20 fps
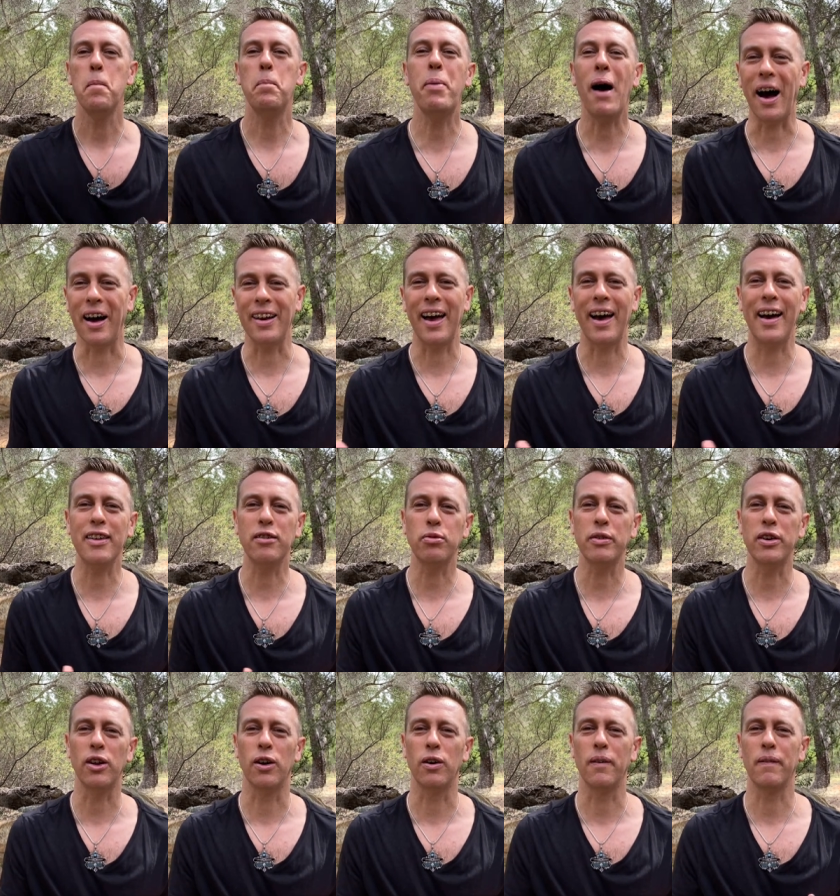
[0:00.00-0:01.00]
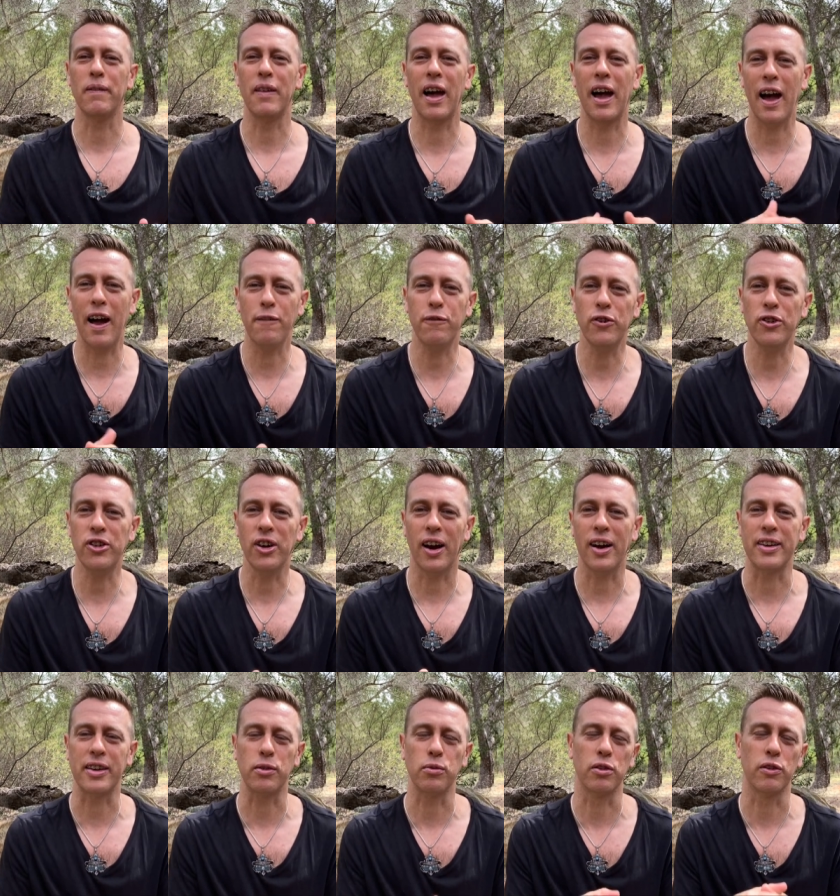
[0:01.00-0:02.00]
But as we know,
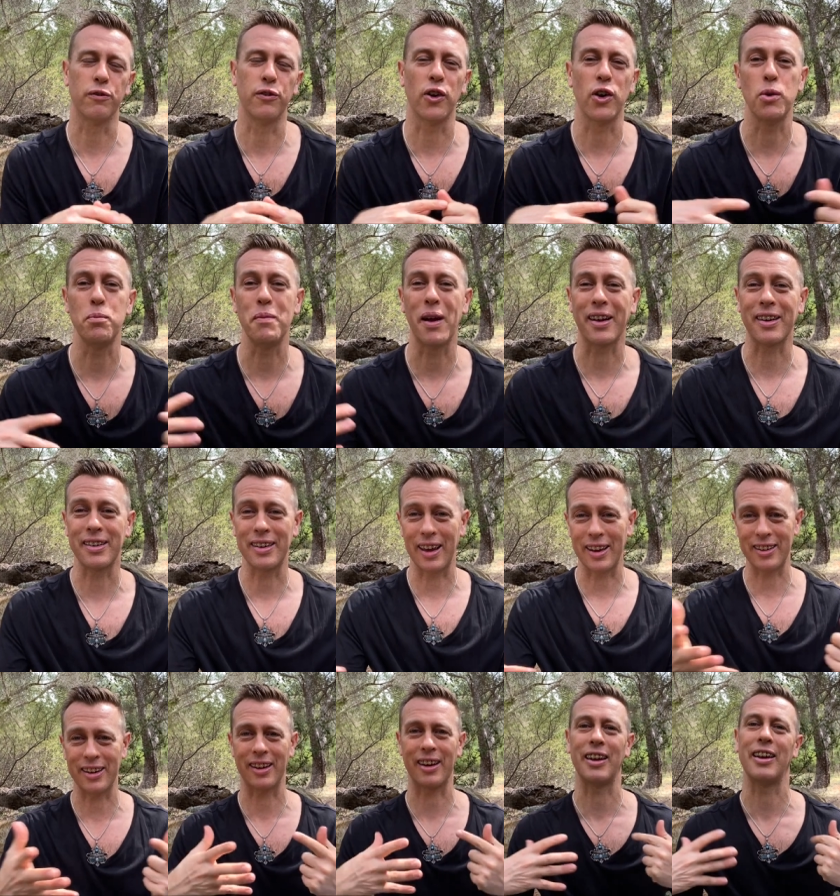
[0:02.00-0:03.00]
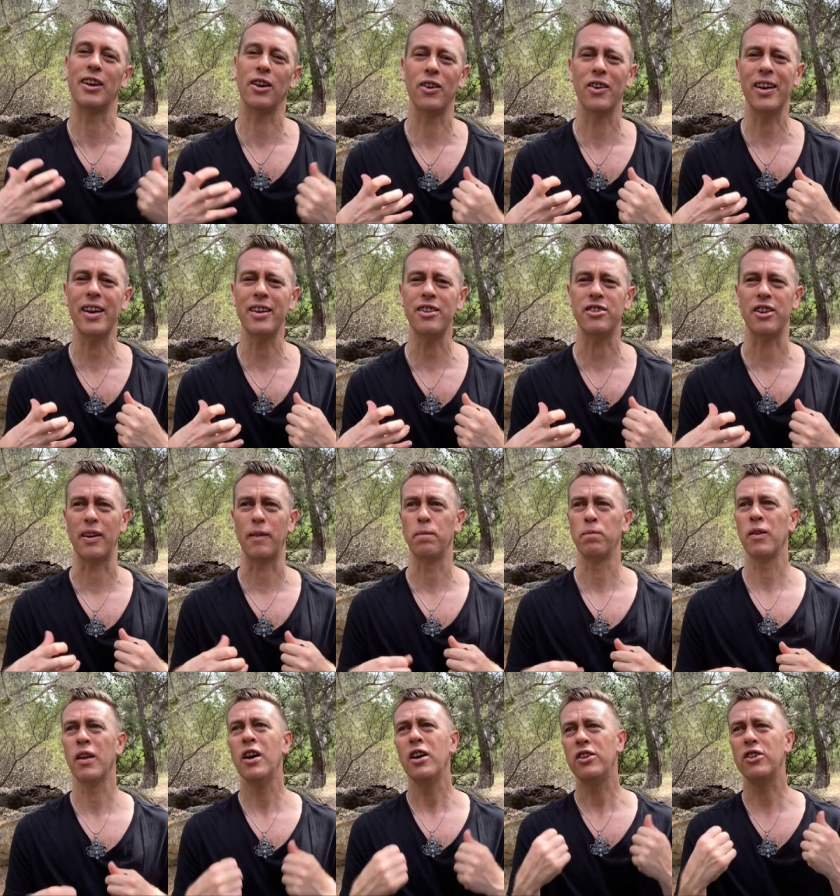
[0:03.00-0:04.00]
Aphrodite was very magnetic in her energy.
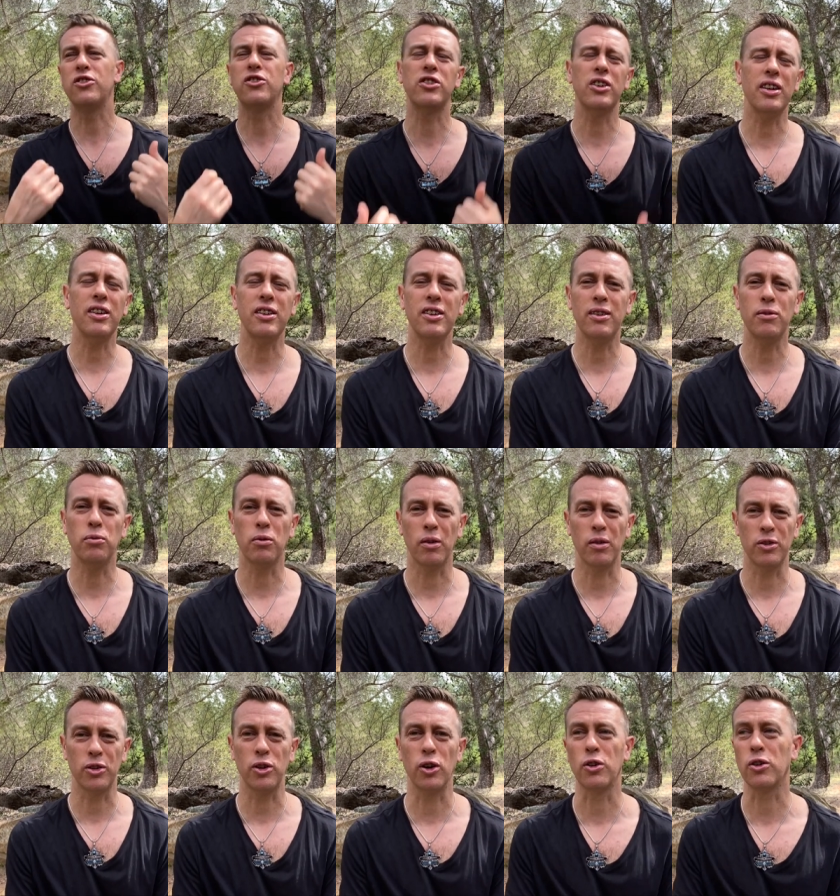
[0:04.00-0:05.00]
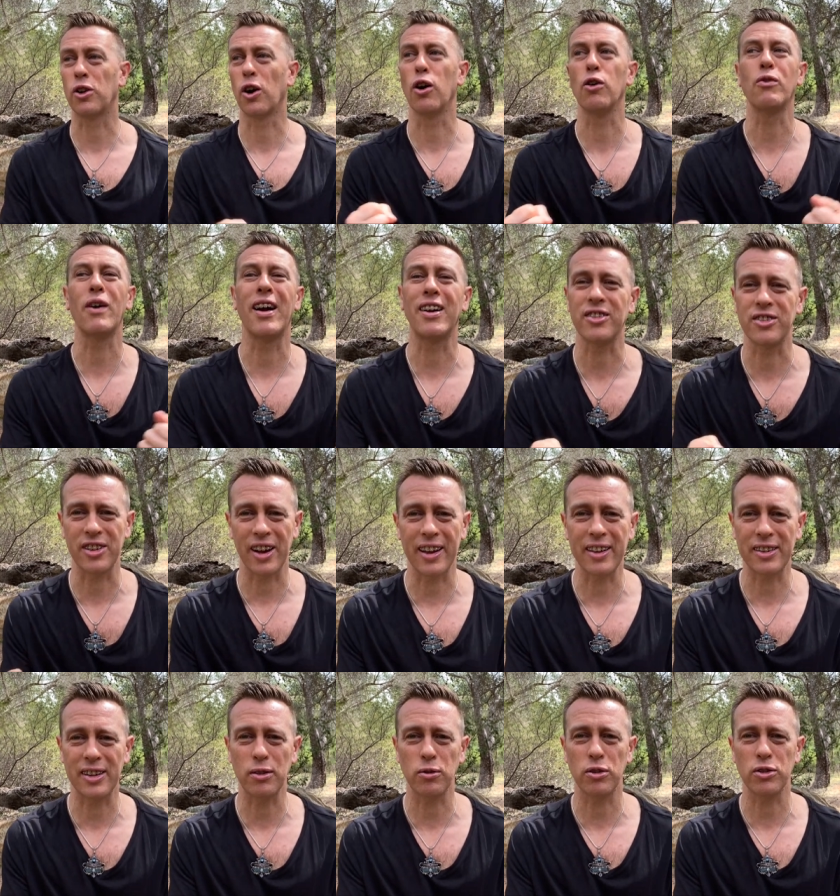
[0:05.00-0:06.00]
Did she, you know, go around
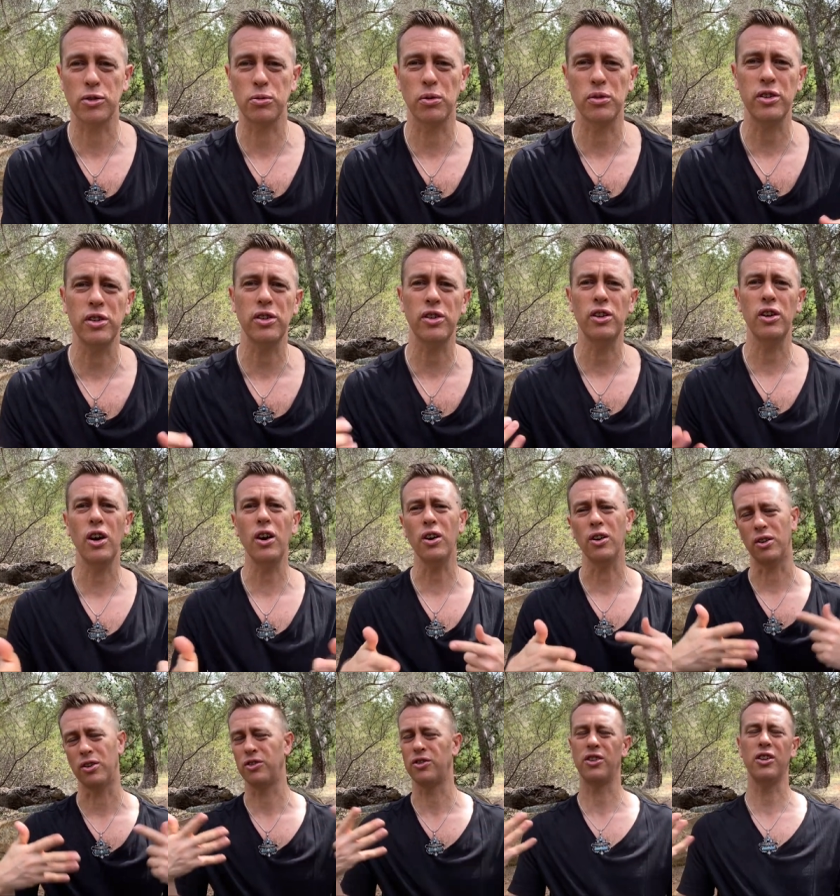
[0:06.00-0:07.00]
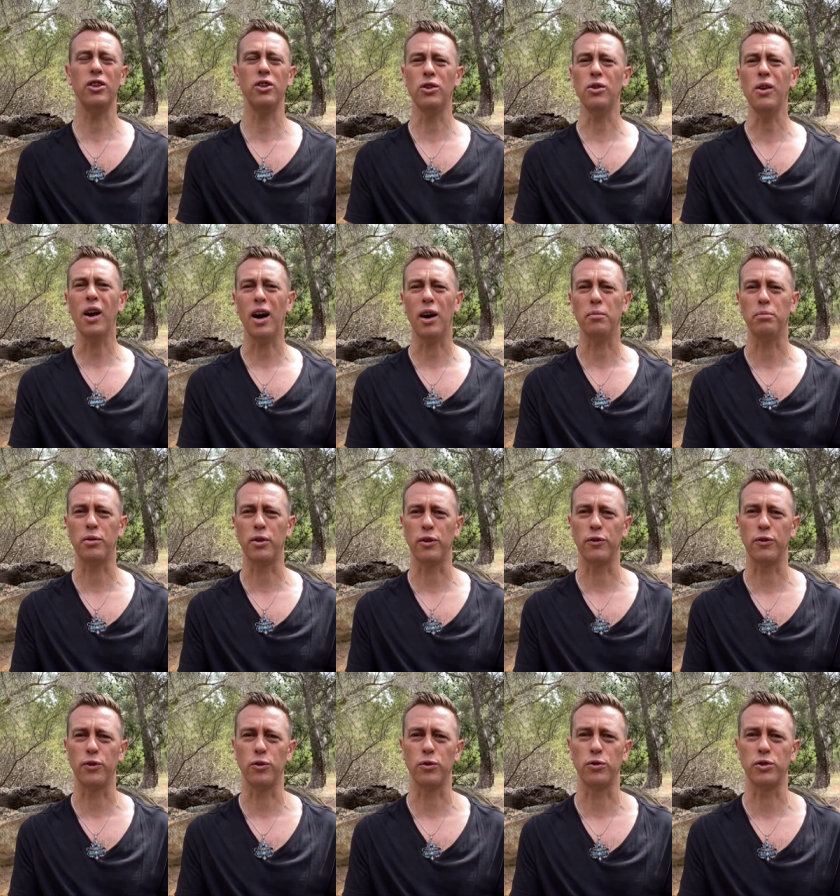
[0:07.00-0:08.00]
chasing what she wanted? No, she knew how
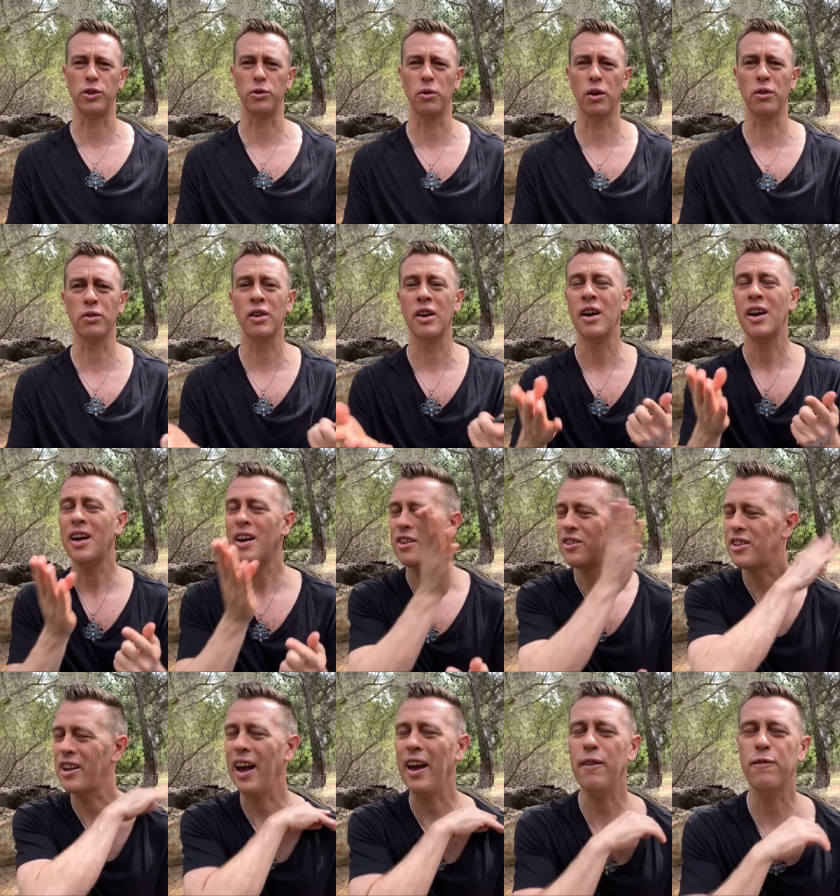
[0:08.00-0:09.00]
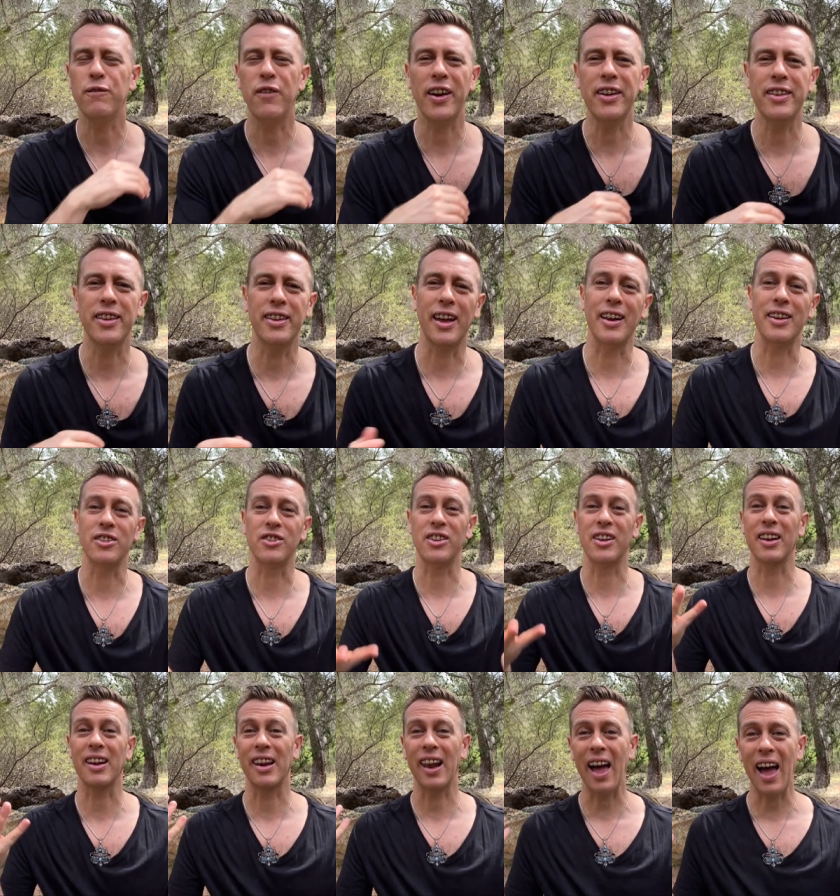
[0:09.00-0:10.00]
beautiful she was. She had faith in that and
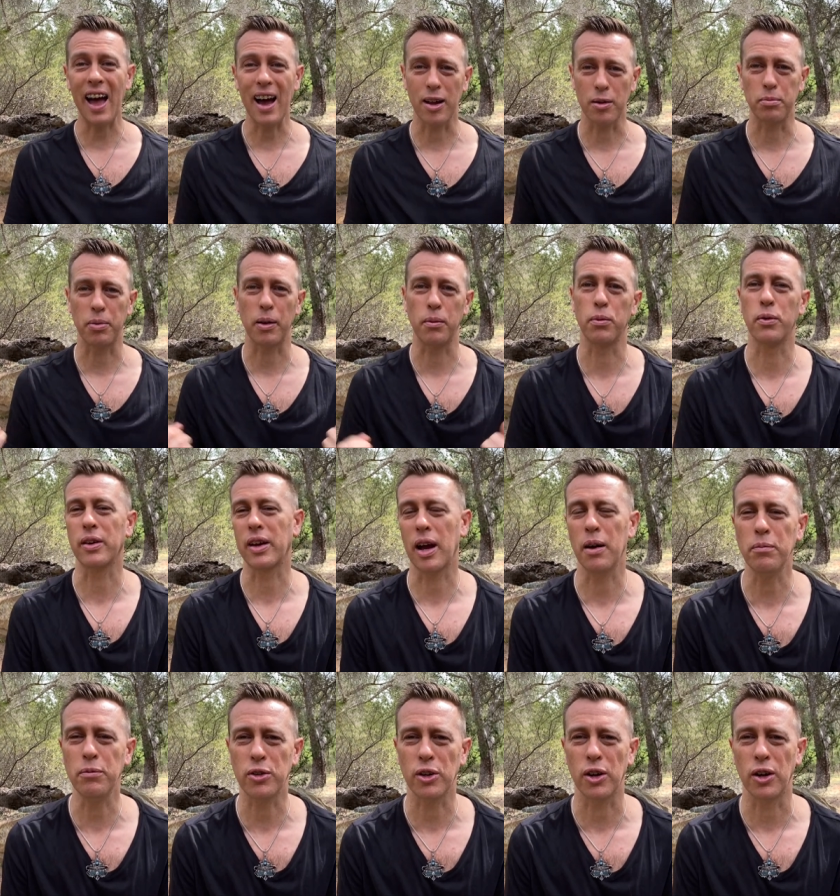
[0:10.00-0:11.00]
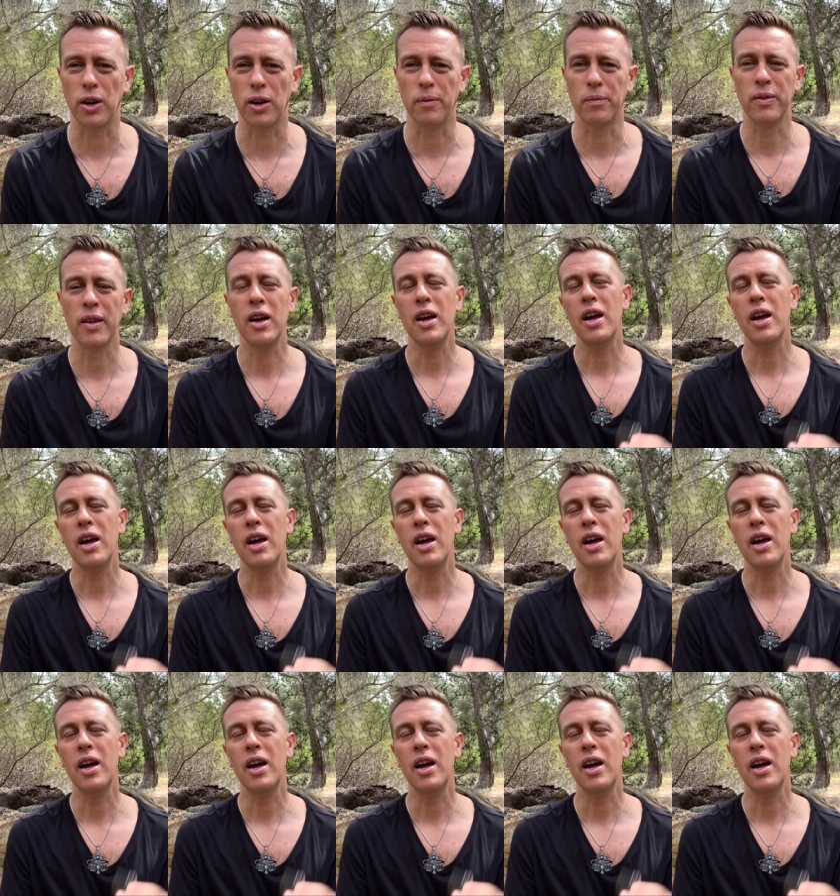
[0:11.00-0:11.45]
she allowed people to come to her.